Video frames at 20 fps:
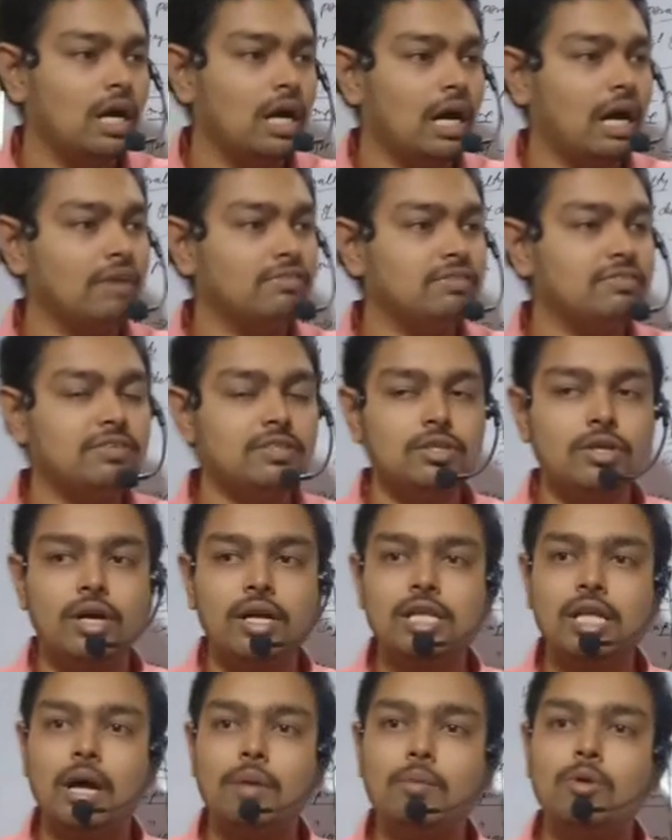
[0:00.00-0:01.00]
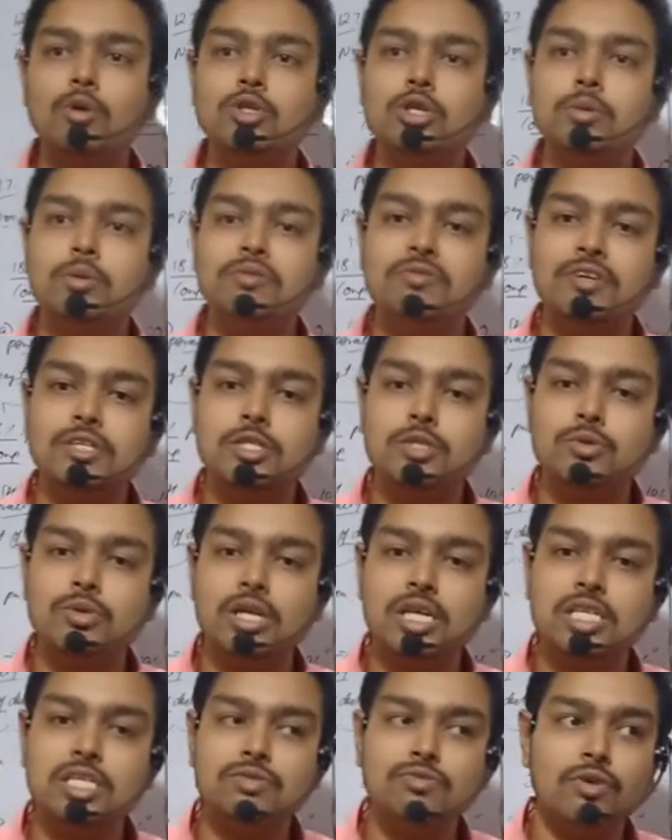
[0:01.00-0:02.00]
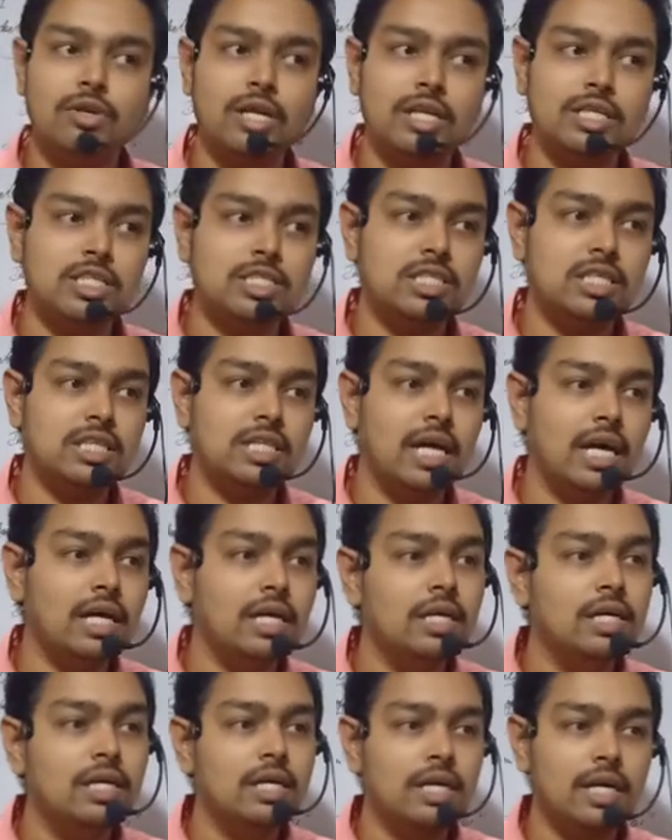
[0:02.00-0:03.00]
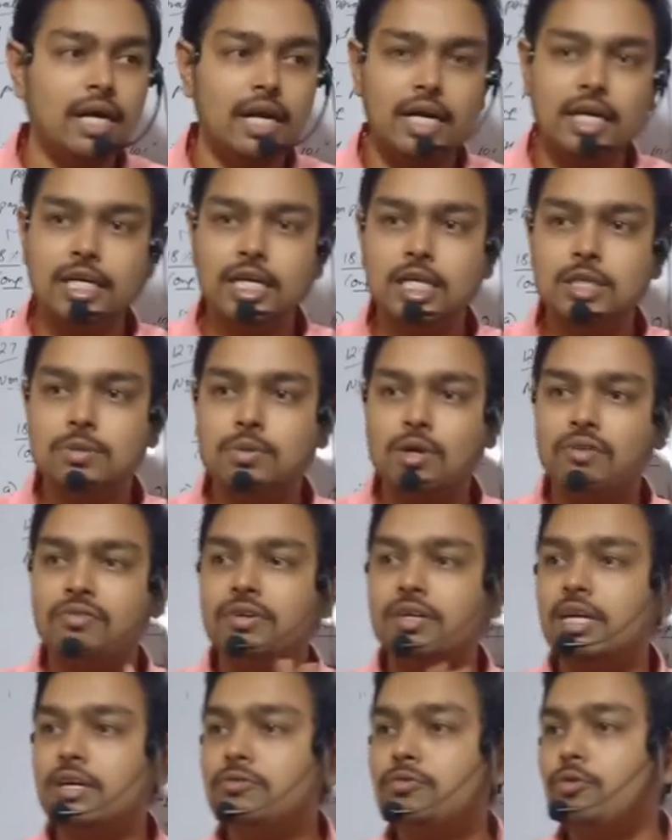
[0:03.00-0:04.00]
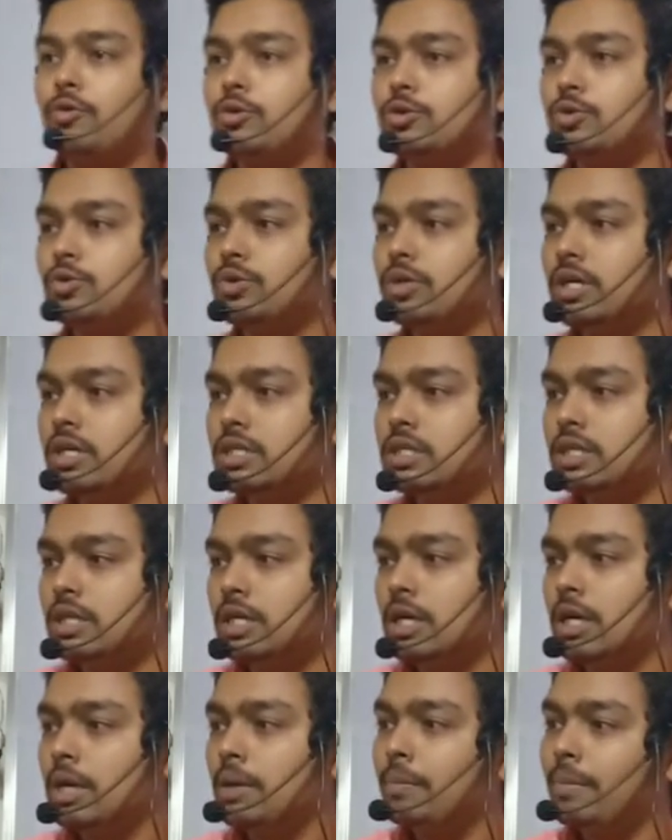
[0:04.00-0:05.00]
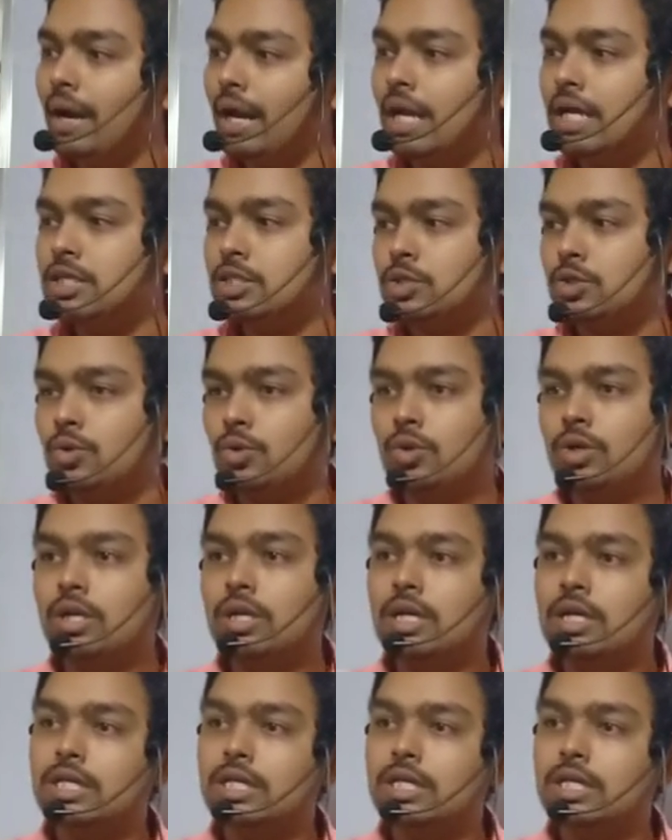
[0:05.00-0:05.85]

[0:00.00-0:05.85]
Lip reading: After withdrawal, the amount should be first utilized for adjusting the current year's profit. And fourth rule is balance rule.